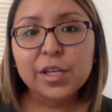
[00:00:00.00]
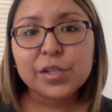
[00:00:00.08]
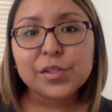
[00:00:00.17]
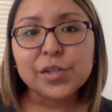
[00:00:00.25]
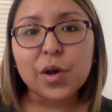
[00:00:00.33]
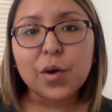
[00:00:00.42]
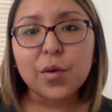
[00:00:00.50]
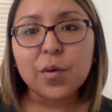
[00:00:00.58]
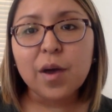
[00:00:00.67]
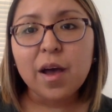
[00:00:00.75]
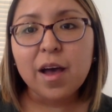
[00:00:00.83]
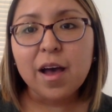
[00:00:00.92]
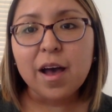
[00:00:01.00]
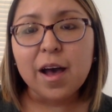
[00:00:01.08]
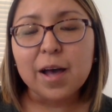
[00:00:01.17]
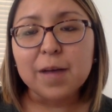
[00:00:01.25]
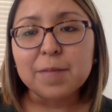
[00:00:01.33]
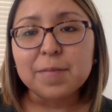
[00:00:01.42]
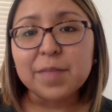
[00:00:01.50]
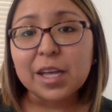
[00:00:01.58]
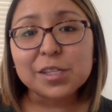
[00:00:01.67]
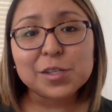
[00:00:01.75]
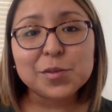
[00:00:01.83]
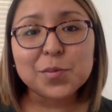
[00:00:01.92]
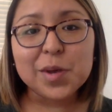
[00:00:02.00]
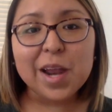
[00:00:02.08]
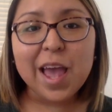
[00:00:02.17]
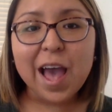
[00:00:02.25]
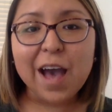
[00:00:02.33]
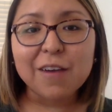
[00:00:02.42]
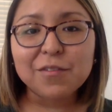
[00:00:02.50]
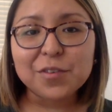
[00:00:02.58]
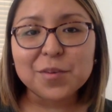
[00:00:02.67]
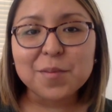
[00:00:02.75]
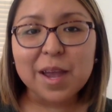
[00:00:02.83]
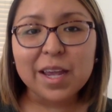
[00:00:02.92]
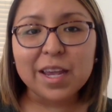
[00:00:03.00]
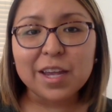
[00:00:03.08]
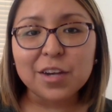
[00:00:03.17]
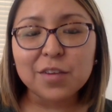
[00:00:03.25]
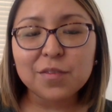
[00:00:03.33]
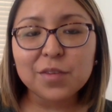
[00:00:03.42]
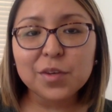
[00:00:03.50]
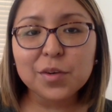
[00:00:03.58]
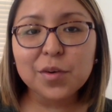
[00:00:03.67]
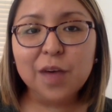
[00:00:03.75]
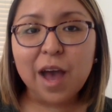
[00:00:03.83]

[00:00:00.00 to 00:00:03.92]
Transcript: So that's what I have for my interview.